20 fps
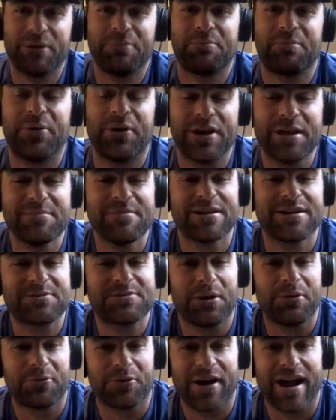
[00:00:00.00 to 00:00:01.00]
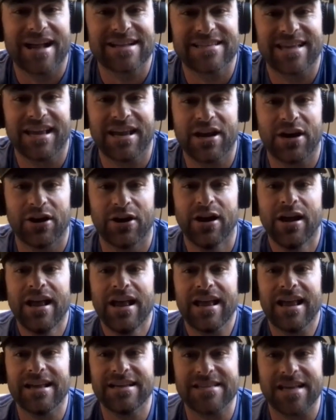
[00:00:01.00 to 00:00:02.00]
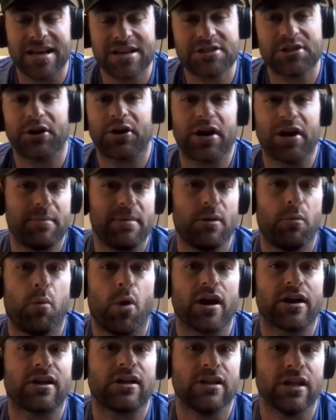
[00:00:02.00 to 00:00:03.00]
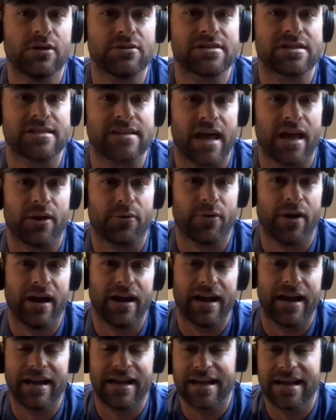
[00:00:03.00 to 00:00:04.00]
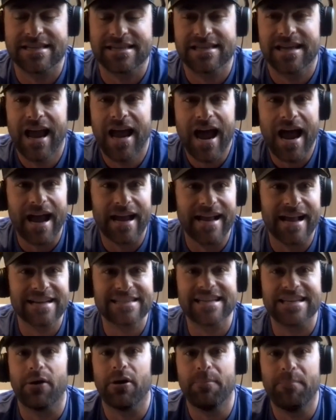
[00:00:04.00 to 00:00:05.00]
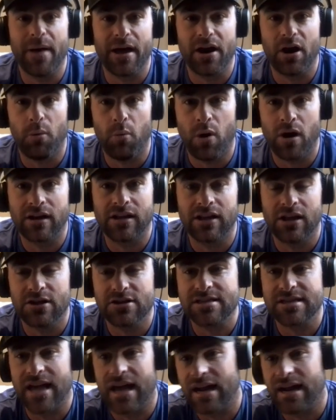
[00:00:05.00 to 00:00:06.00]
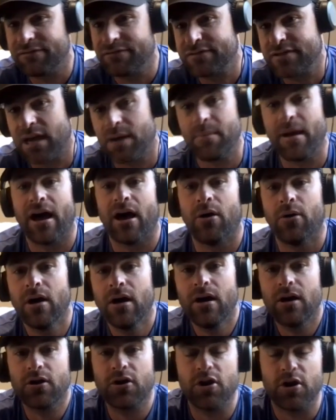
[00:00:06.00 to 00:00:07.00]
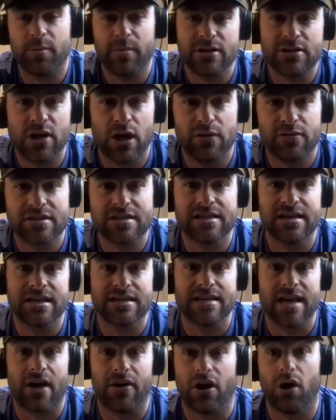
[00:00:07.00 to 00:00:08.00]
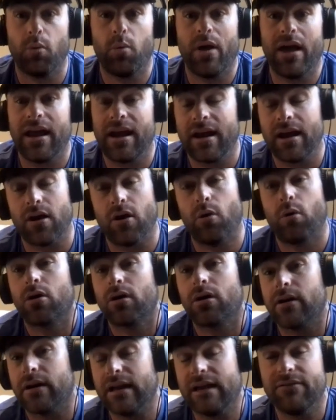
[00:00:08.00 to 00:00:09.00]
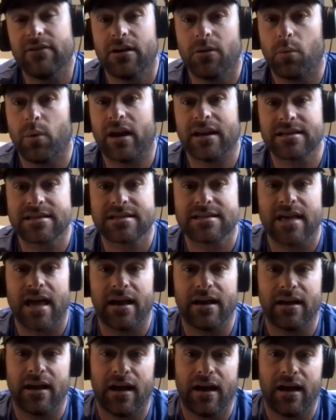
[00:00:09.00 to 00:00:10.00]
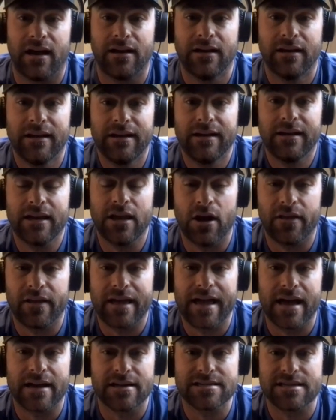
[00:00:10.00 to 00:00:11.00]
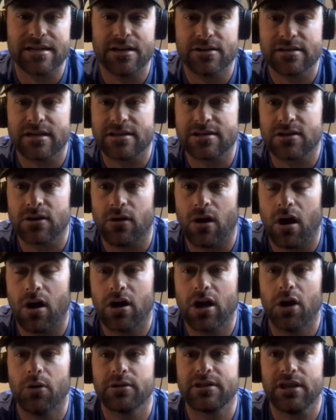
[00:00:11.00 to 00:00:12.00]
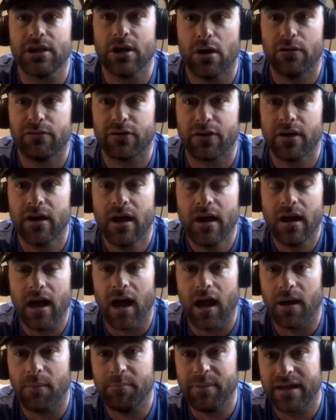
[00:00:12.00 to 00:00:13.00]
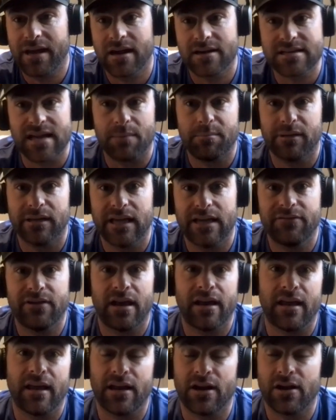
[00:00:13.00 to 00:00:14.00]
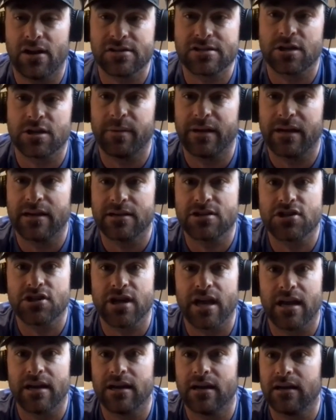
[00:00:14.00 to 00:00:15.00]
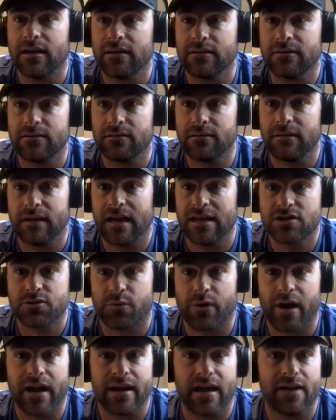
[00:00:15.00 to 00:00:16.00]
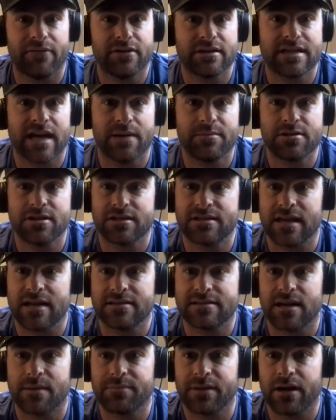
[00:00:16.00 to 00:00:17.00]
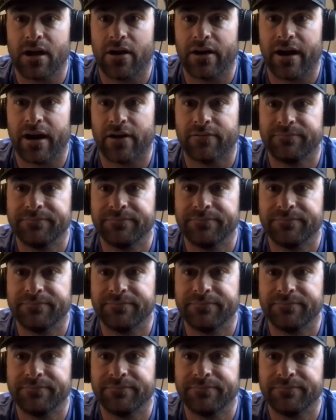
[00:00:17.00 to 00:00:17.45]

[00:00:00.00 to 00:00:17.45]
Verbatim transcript: pretty much what we're asking here is: is there going to be one close set? Right? I guess, I guess I would bet on one close set. If somehow Kudermetova sneaks out a win or even a win in a set, uh, you know, that kind of seals it. So I'll go with the over uh, because I believe in it and also because Chanda is right every time she says something on air.